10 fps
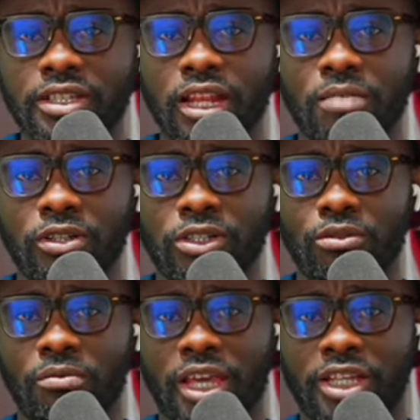syllabus
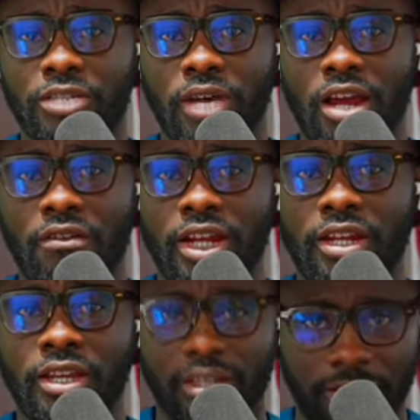will be
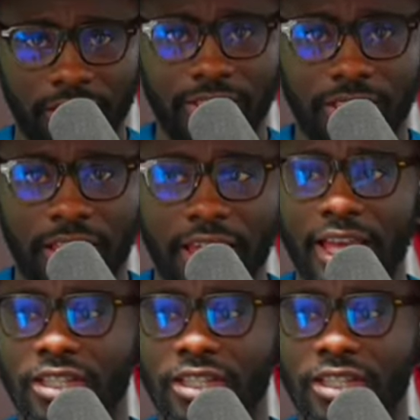expiring this year